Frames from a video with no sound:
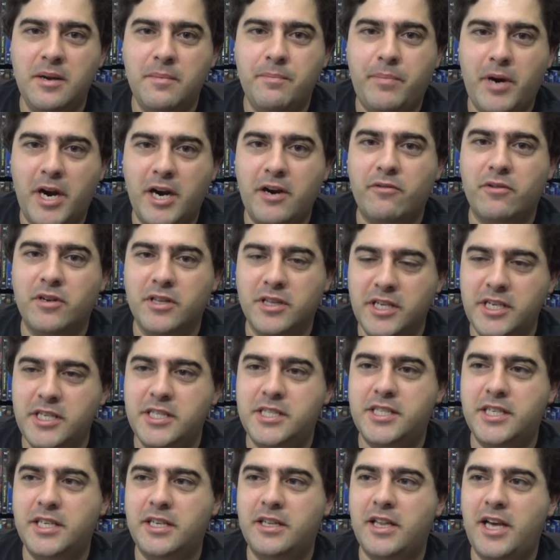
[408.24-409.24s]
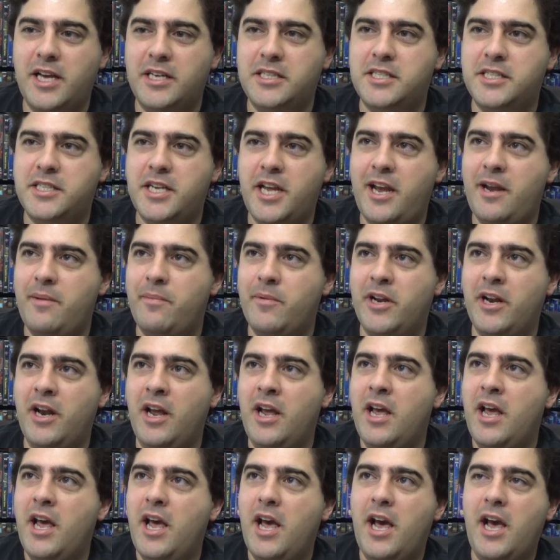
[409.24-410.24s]
by releasing that statement.
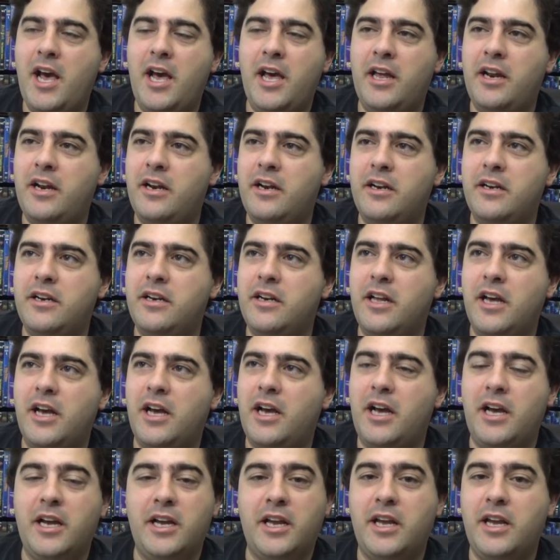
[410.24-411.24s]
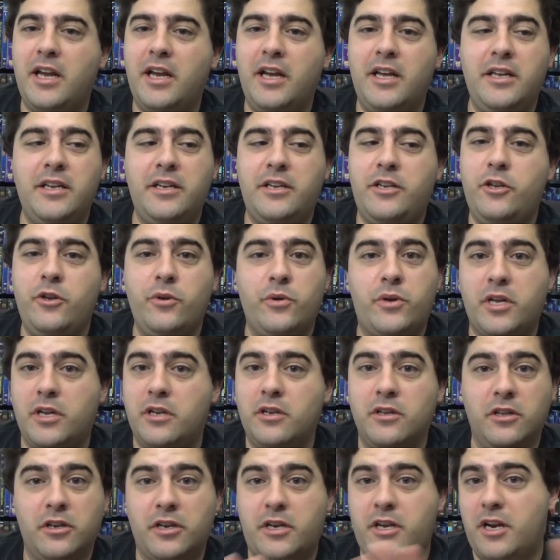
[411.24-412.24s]
And you
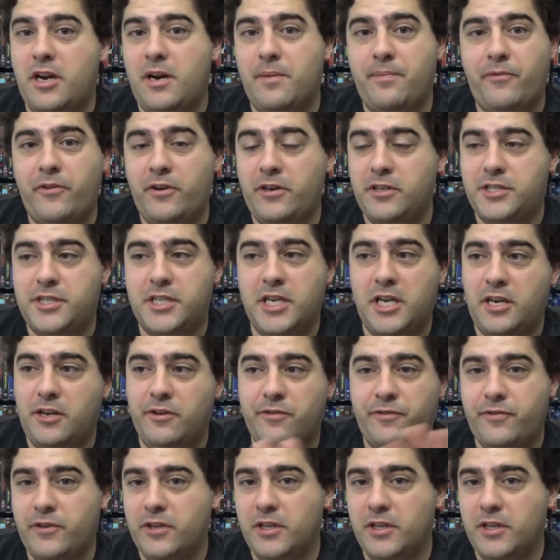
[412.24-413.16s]
can look it up for yourself.